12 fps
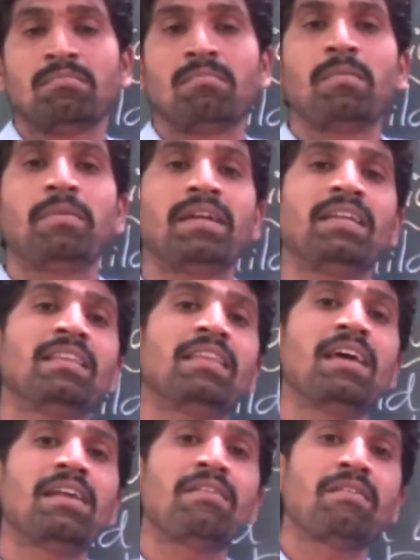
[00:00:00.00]
maybe in
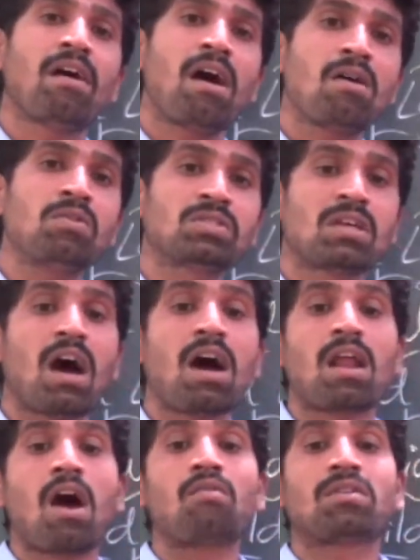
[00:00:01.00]
their house or
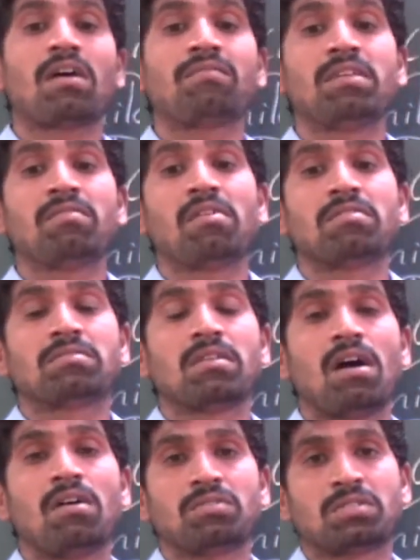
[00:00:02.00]
out of the
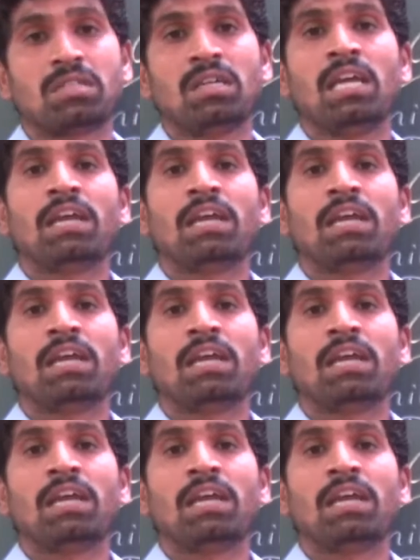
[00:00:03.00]
house,